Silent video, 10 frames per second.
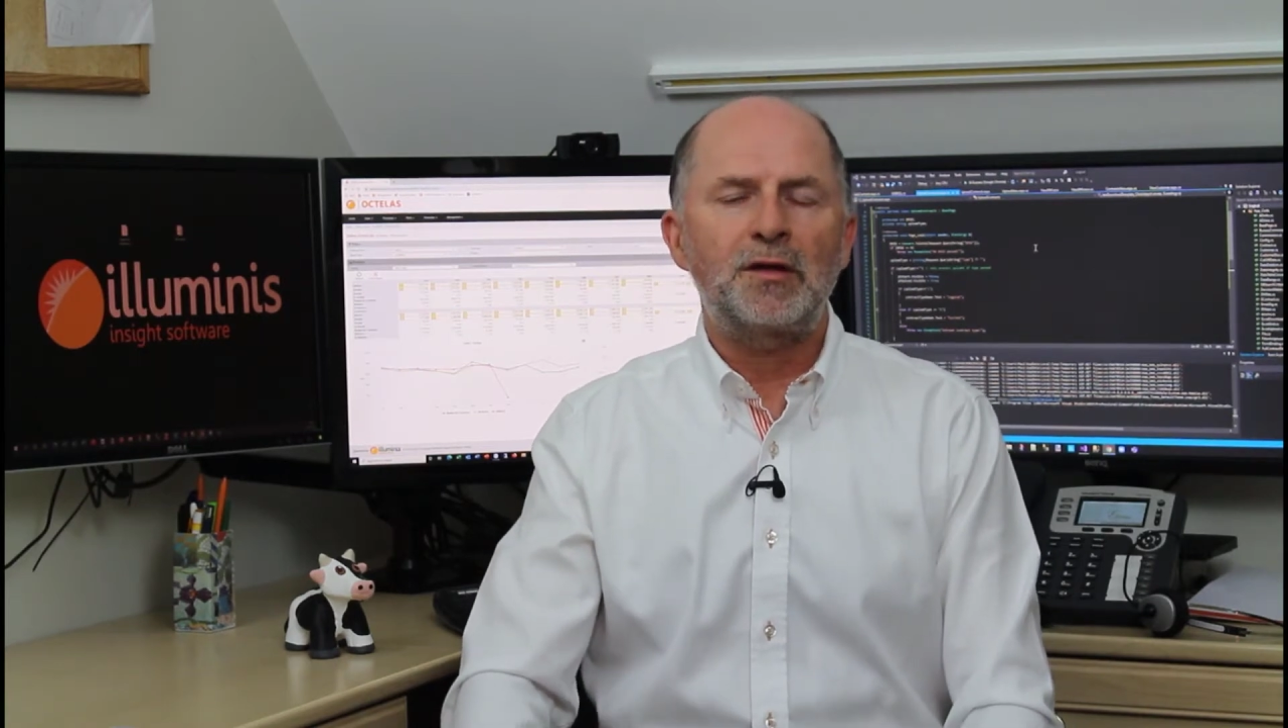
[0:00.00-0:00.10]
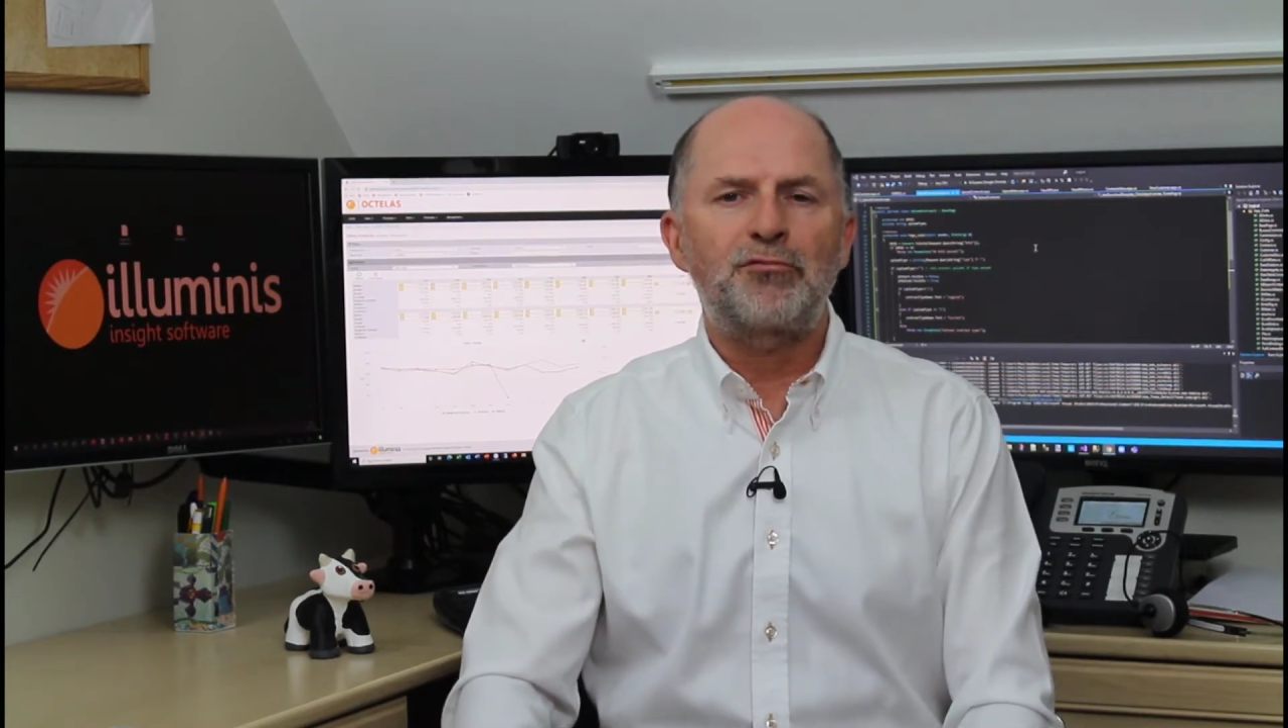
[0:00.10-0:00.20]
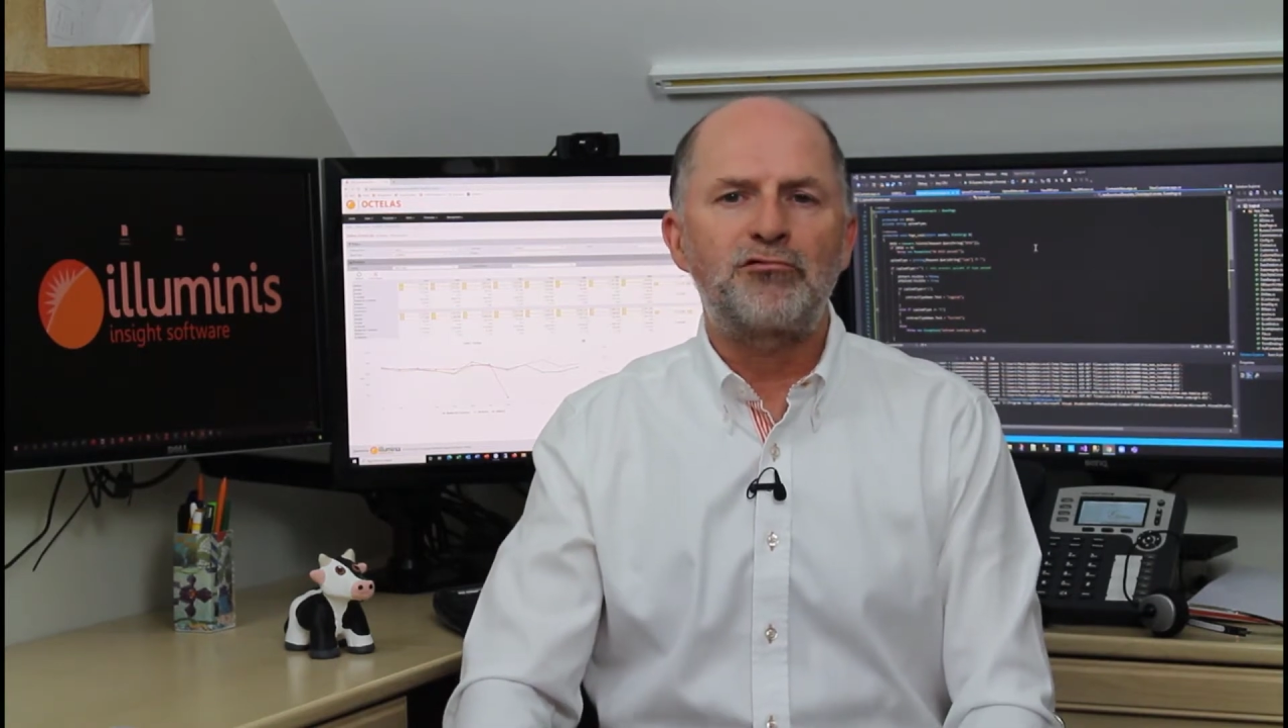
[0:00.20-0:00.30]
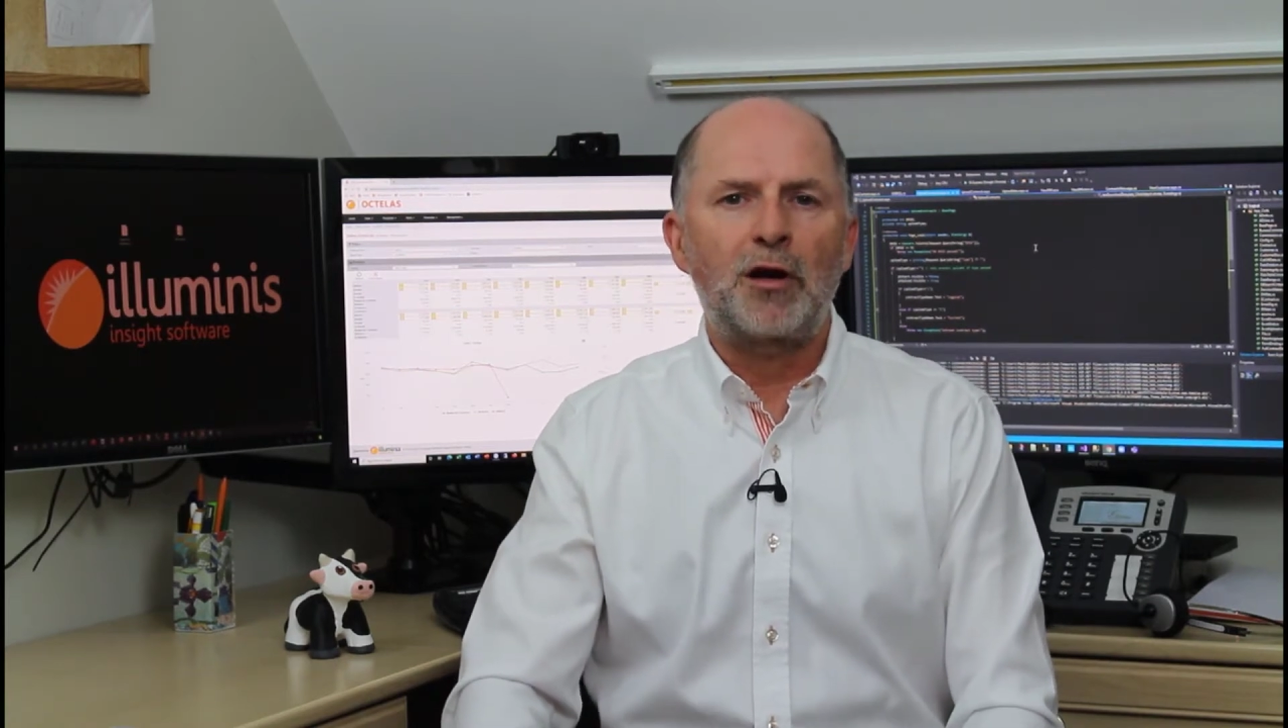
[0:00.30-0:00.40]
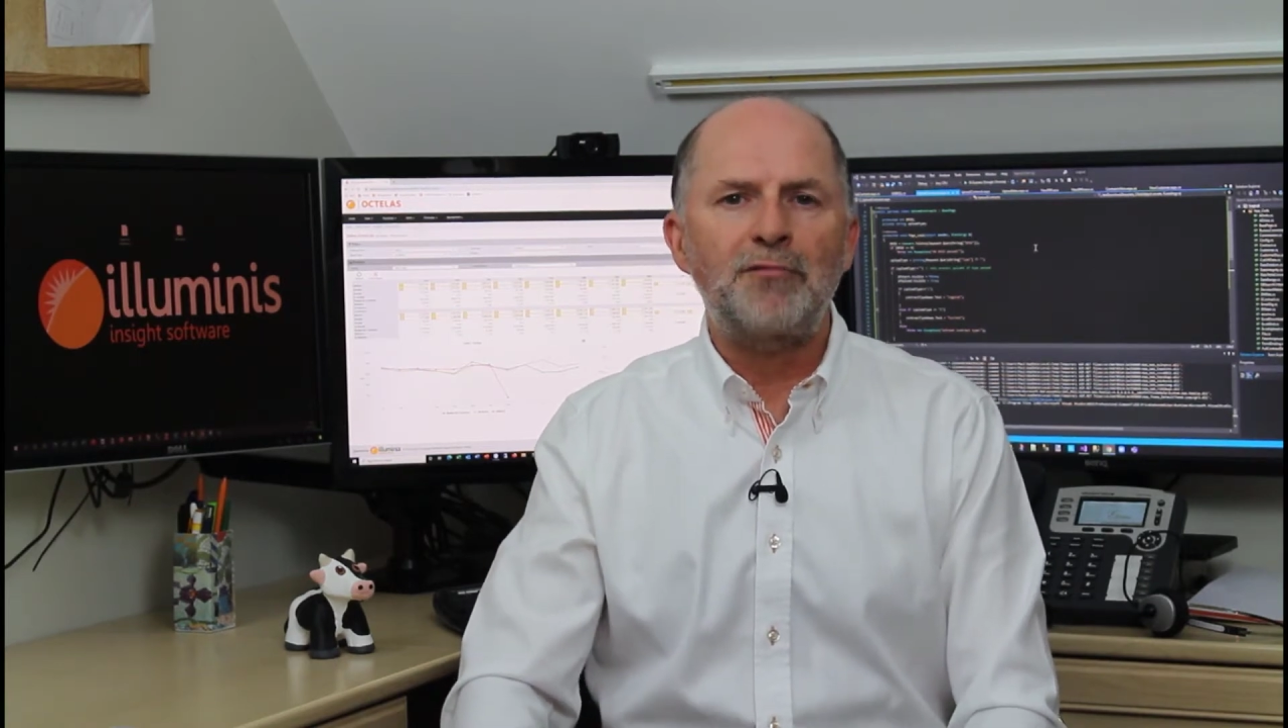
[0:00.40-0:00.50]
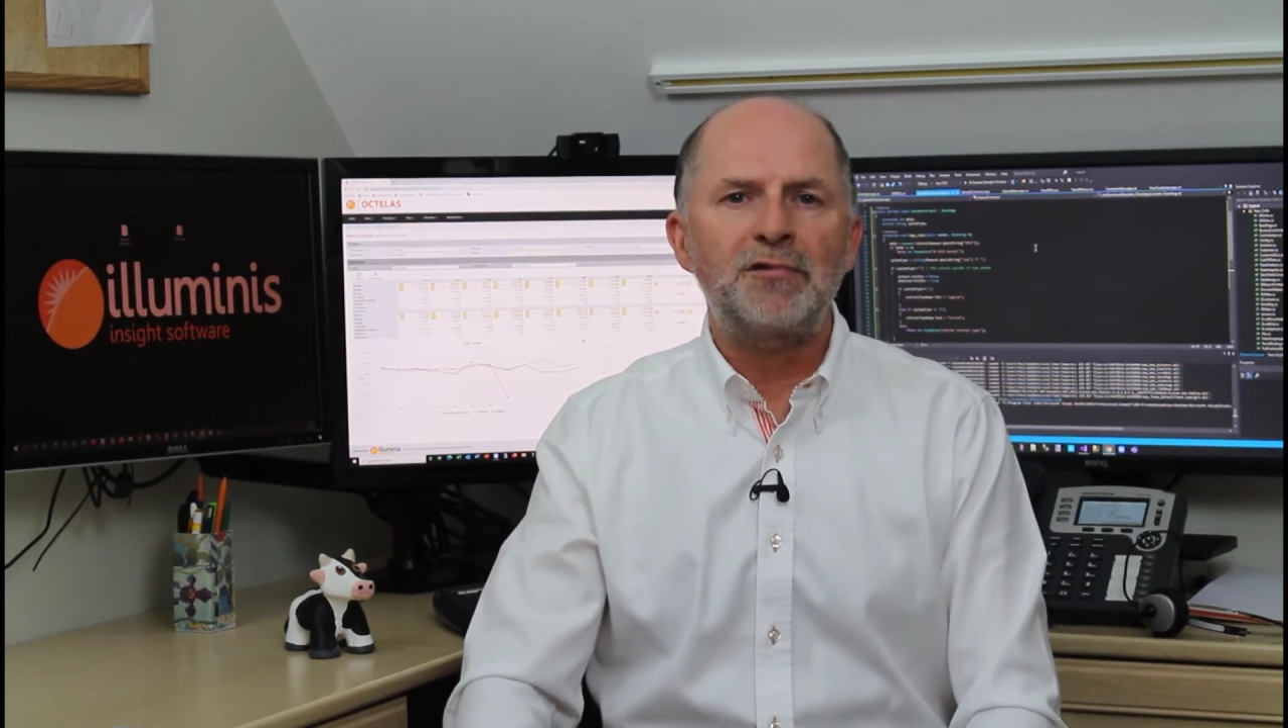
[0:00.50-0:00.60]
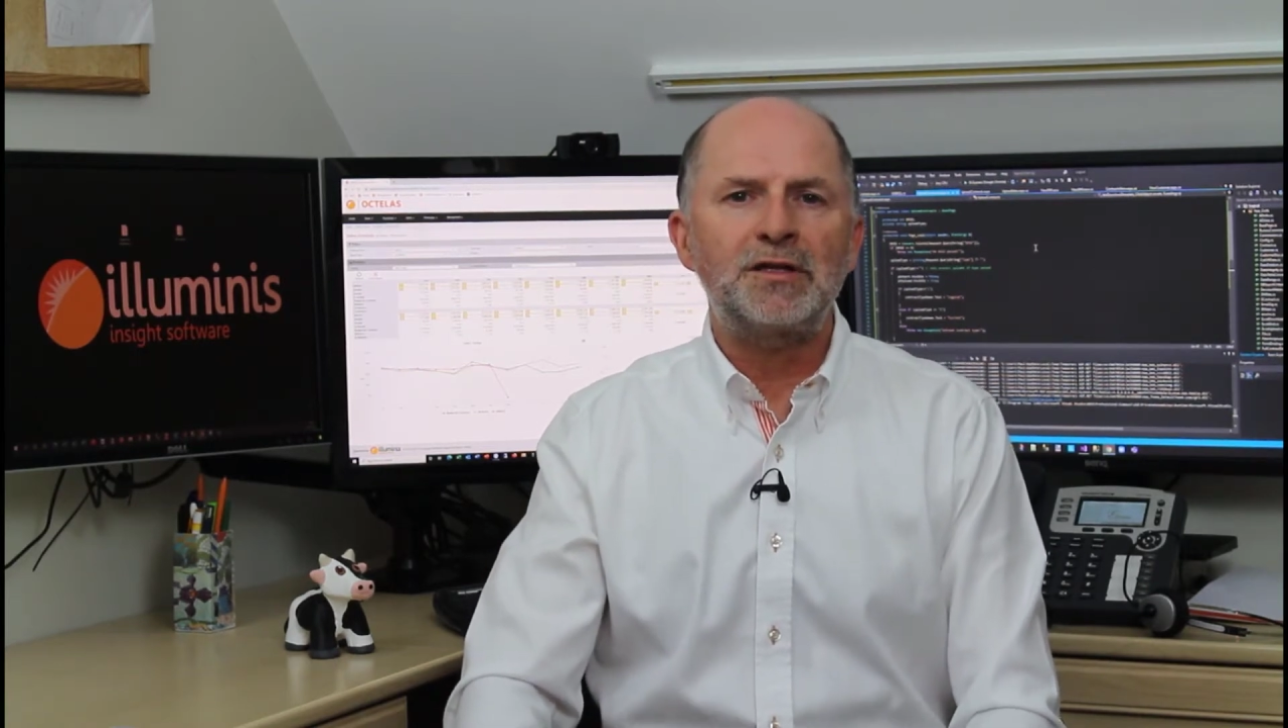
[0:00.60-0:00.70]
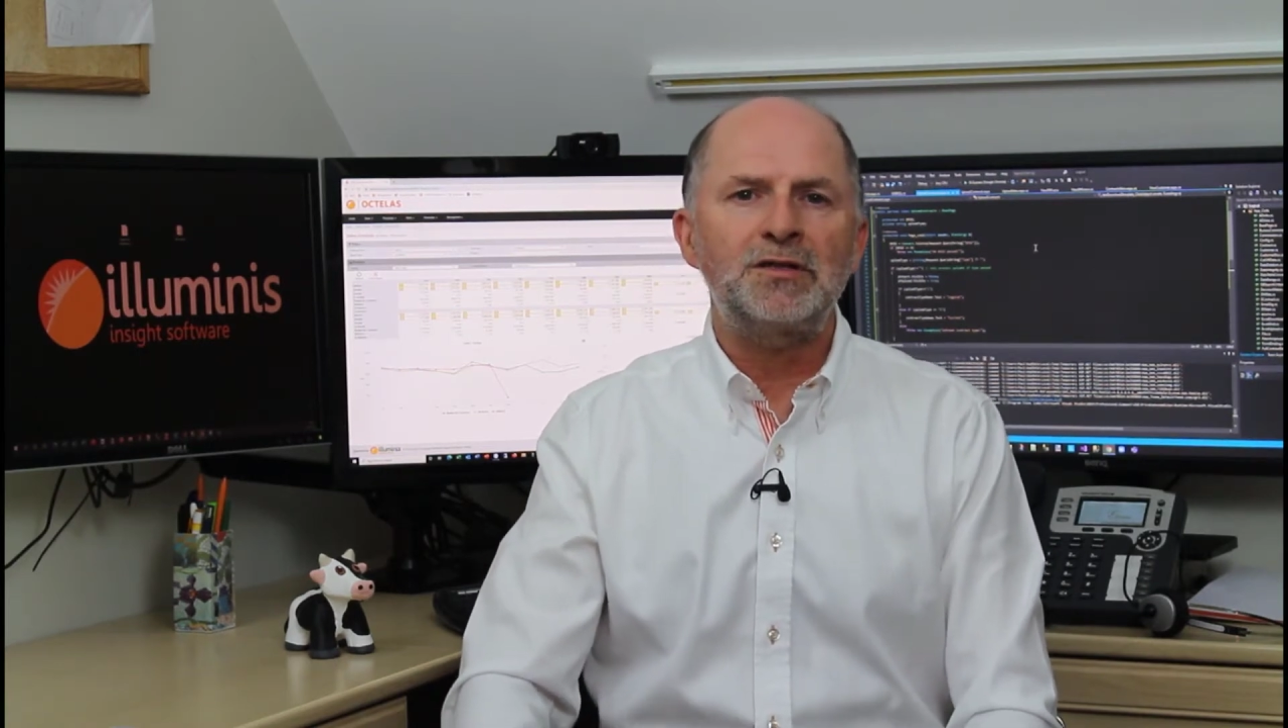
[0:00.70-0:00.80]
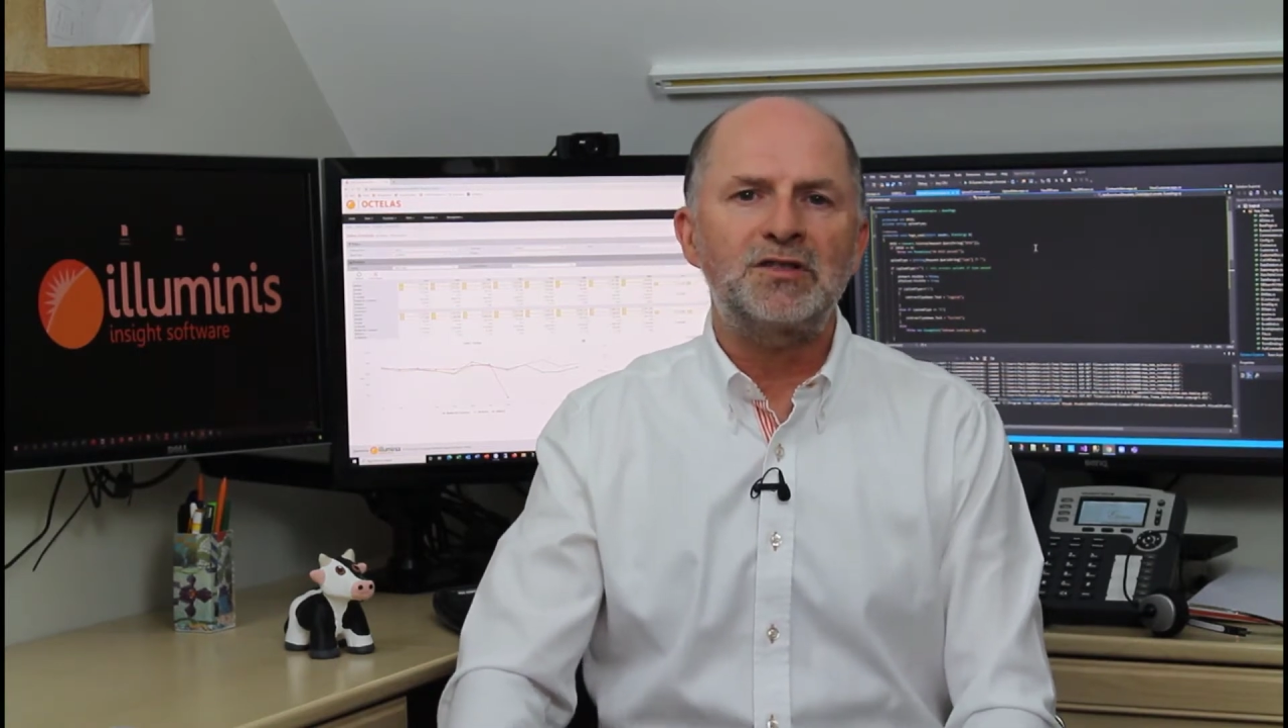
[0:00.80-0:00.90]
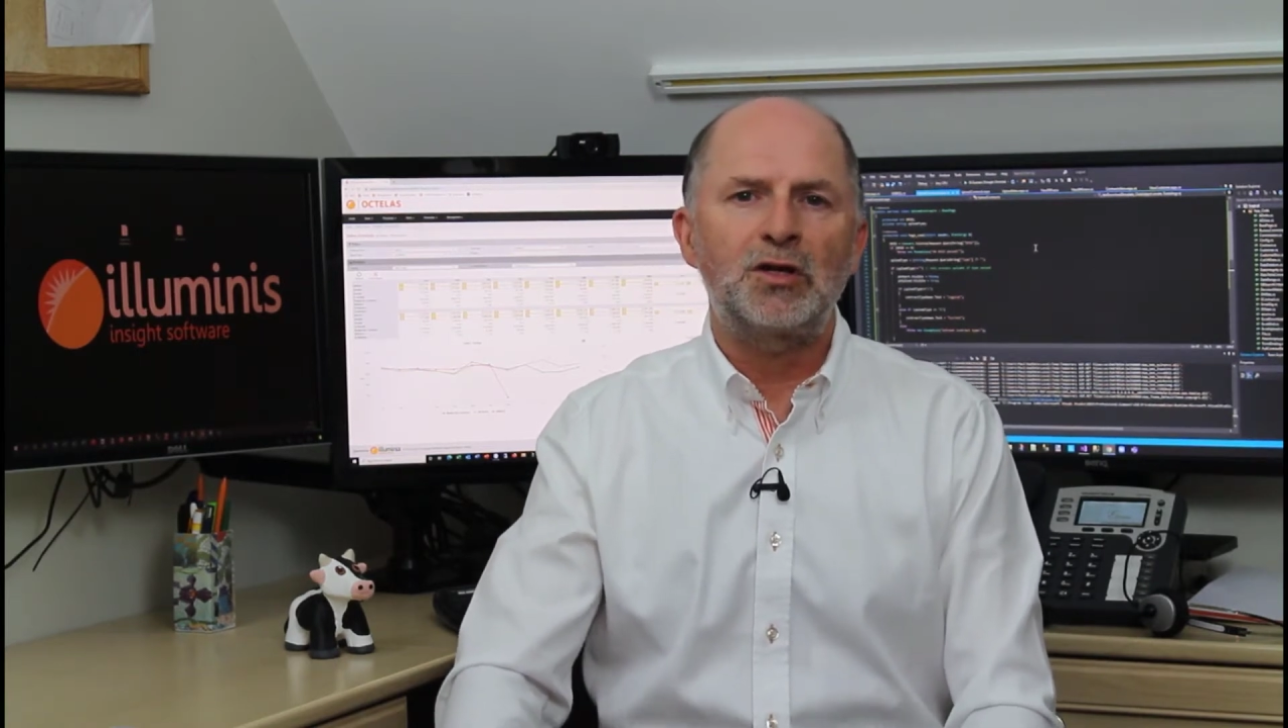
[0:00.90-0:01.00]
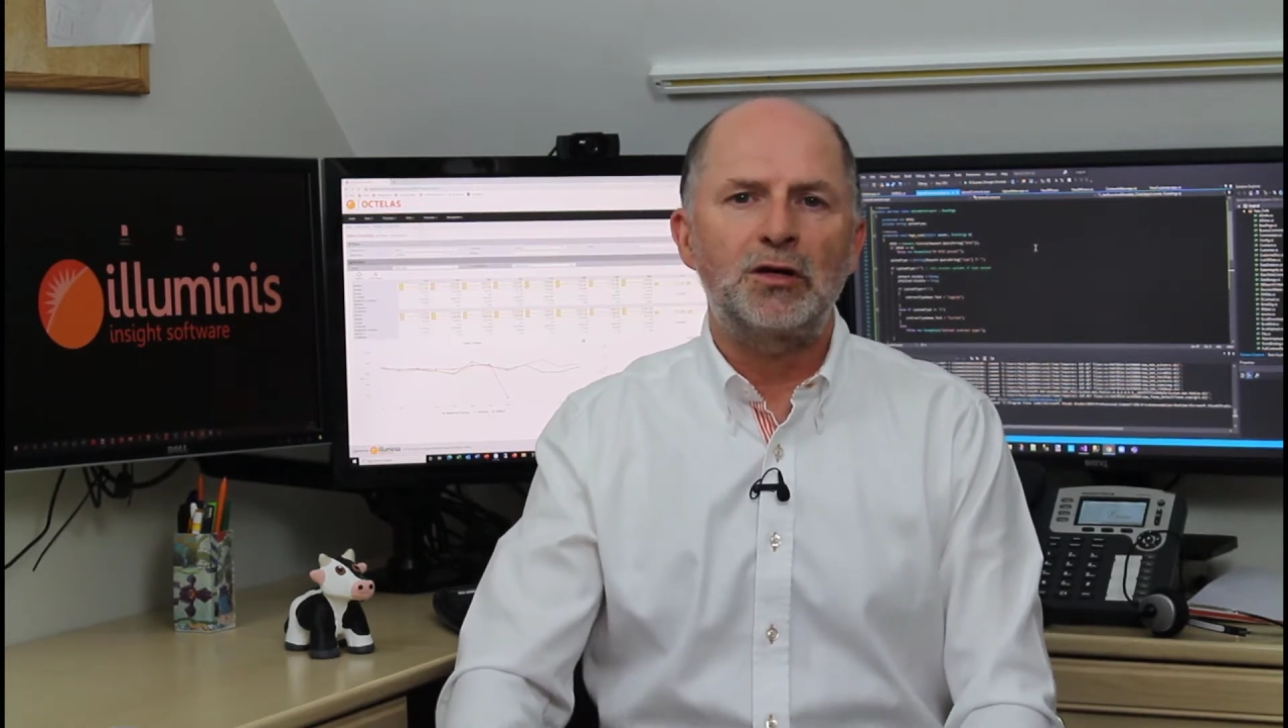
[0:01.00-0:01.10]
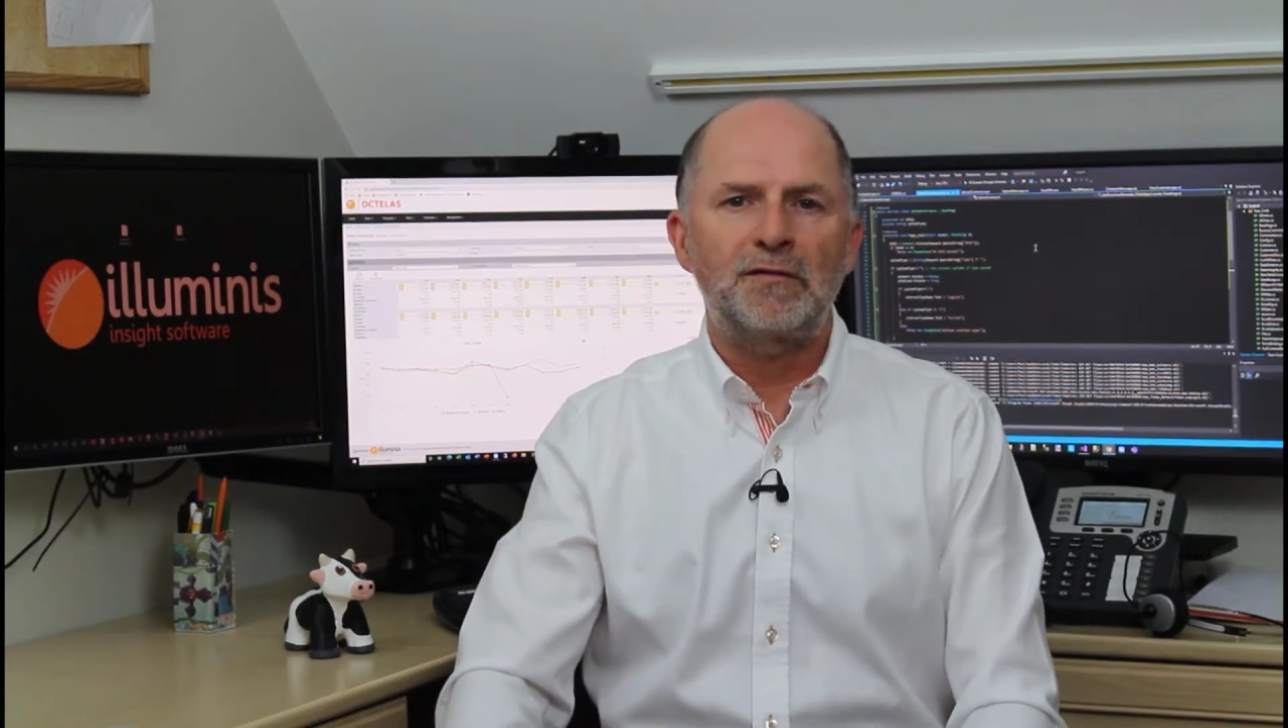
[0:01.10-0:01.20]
primary concern